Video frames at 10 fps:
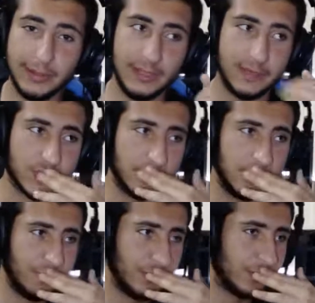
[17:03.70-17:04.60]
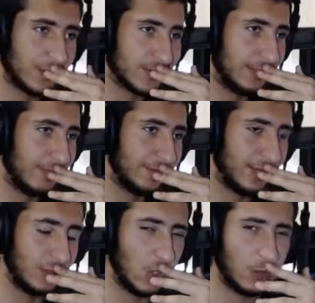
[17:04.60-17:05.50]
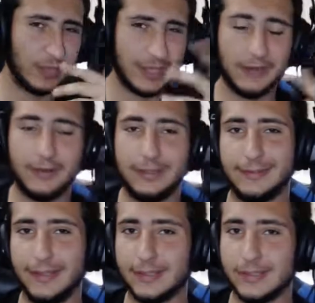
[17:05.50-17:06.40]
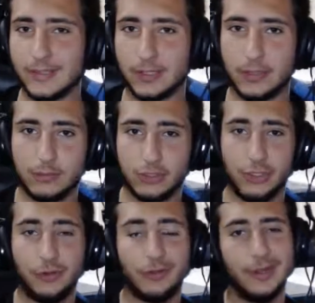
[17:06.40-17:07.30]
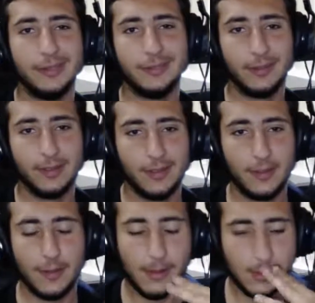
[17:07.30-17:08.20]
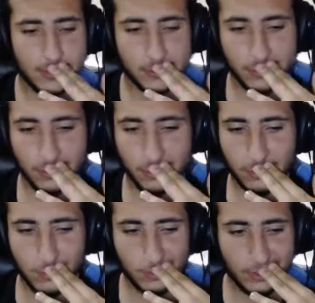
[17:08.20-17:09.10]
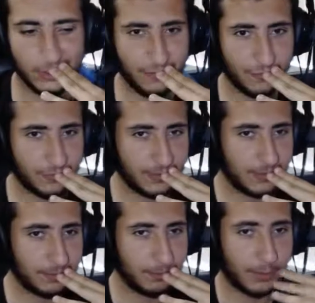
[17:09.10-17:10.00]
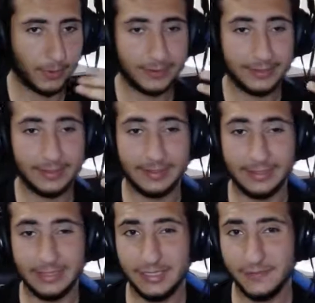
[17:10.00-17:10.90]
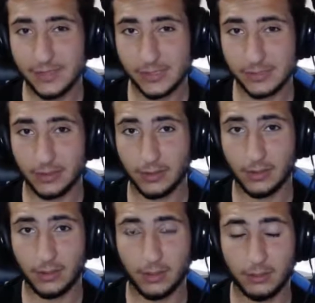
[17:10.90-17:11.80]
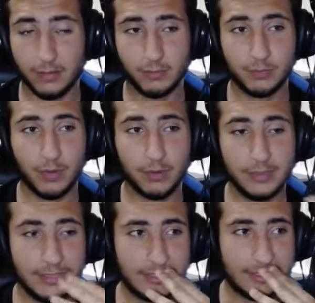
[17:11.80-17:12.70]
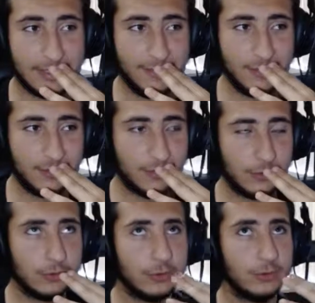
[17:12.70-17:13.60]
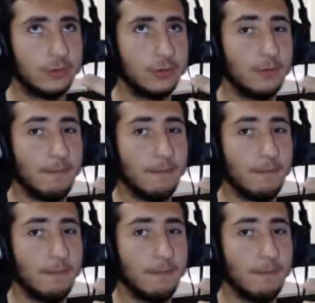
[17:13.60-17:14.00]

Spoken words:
leaves. I mean, if he doesn't leave, then no one can really take his shirt, right? So if Barkley leaves, I would probably give it to.